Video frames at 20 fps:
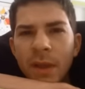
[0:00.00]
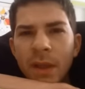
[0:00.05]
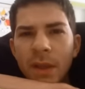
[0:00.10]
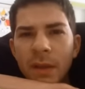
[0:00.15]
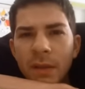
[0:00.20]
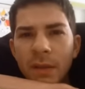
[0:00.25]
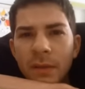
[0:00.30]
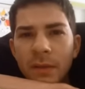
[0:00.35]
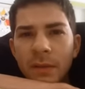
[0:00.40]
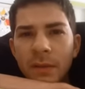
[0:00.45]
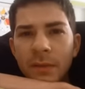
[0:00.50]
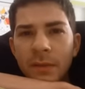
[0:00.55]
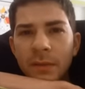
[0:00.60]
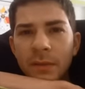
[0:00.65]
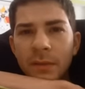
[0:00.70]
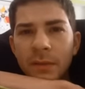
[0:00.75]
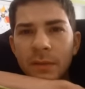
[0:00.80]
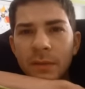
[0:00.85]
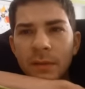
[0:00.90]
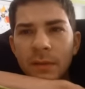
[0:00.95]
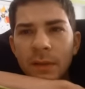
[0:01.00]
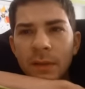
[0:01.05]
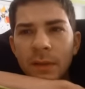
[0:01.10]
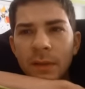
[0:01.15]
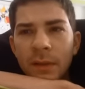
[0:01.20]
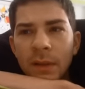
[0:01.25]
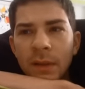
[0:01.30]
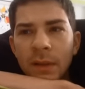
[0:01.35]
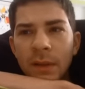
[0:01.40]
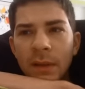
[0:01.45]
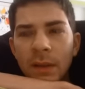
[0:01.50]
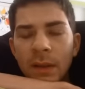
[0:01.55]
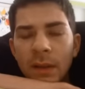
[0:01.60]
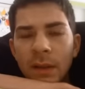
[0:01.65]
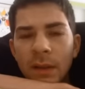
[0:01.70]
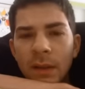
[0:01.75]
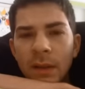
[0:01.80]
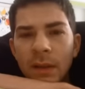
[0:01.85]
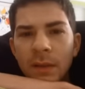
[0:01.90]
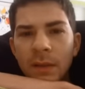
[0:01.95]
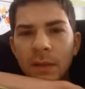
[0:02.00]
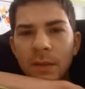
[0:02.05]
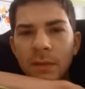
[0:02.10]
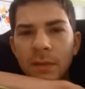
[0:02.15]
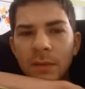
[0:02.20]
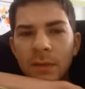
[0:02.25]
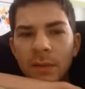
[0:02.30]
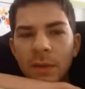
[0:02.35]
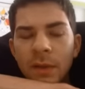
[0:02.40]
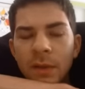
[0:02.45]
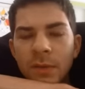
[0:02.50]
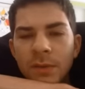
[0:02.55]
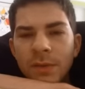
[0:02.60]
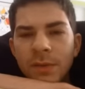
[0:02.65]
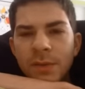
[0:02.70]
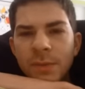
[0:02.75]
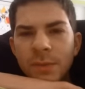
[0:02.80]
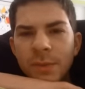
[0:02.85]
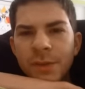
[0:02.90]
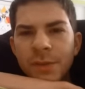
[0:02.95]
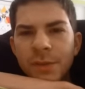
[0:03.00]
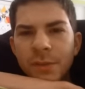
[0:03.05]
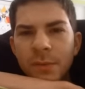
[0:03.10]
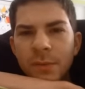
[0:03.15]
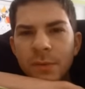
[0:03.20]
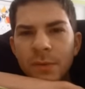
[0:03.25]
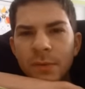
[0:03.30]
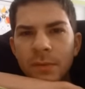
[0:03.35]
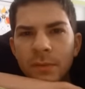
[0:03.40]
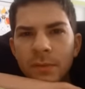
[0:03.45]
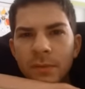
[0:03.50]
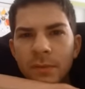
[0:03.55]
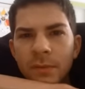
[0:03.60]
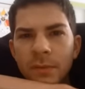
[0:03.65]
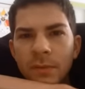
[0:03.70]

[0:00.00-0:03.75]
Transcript: can't, and I was just miserable.